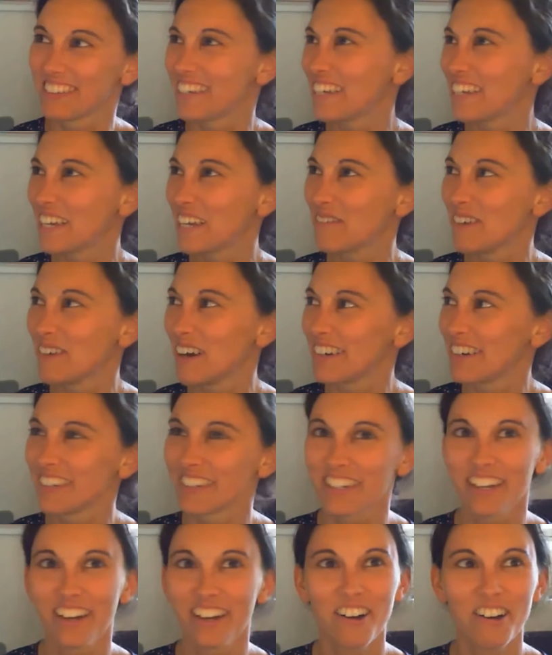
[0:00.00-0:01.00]
thinking about it you're
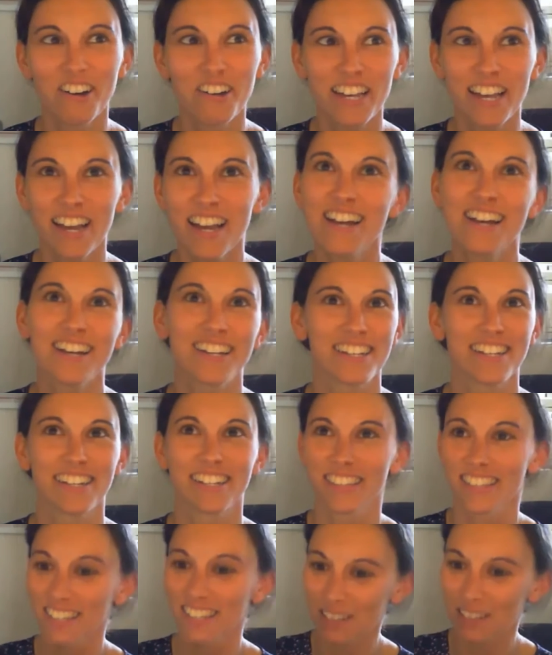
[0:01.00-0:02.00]
like oh yeah
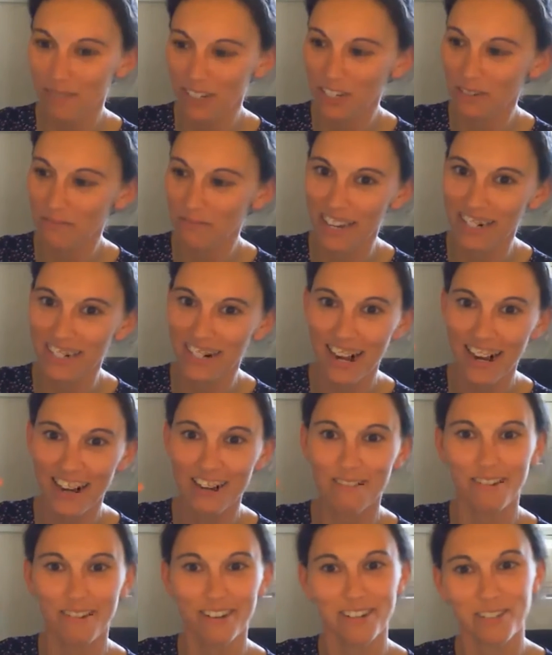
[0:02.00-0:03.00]
like this much of my
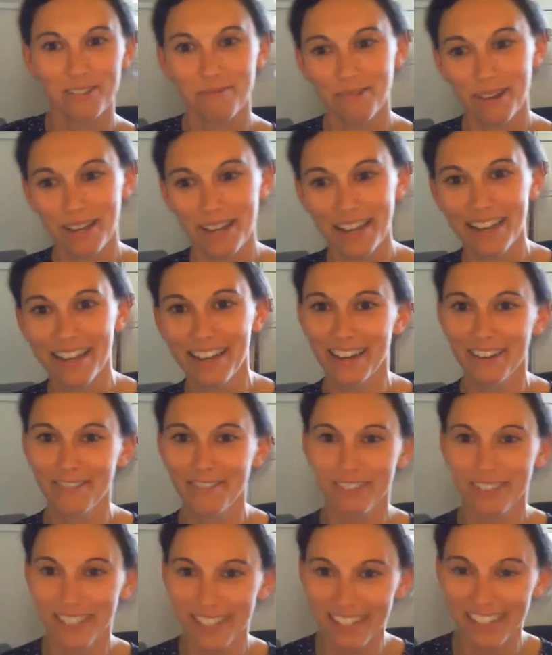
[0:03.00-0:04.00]
tire wears away
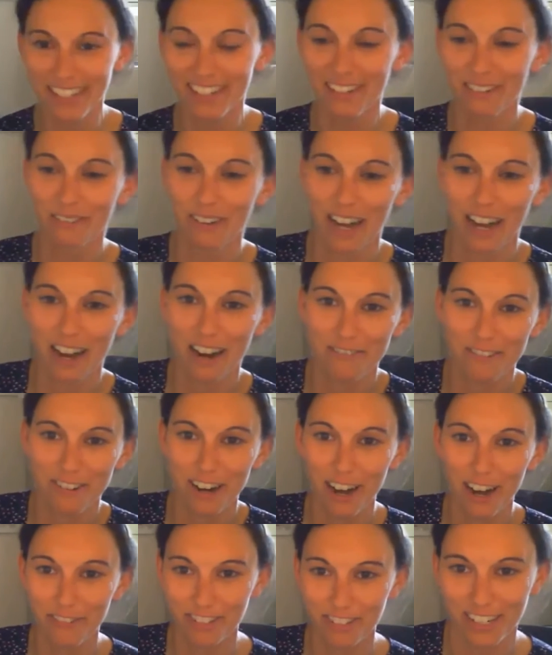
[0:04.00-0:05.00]
every you know however
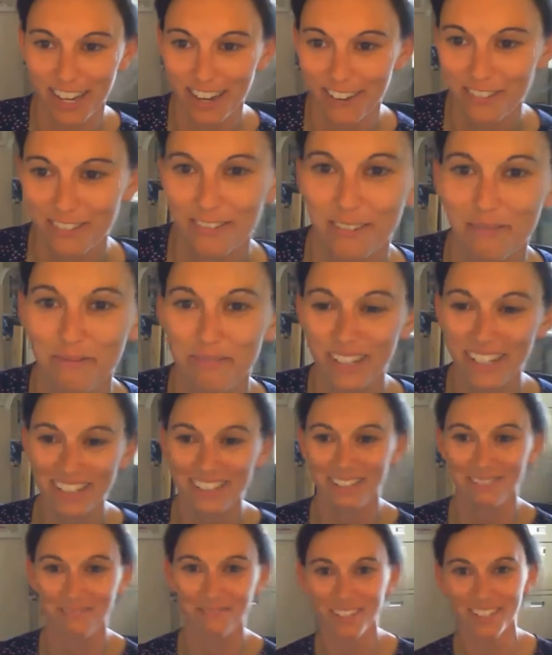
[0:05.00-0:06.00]
often i have to
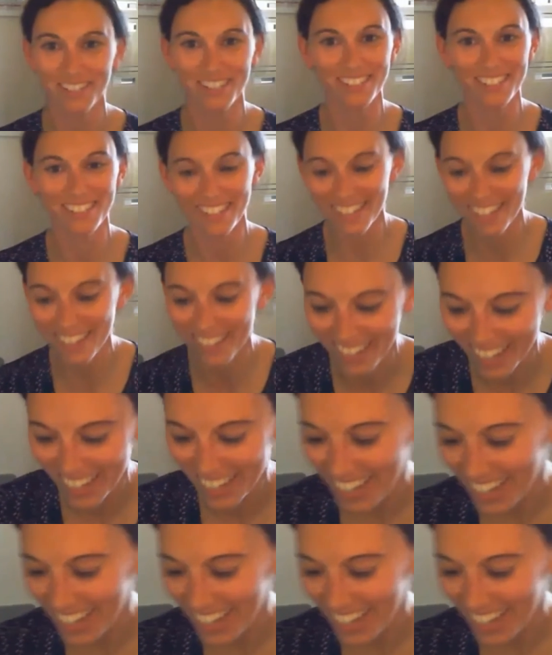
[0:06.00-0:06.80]
replace them where does it go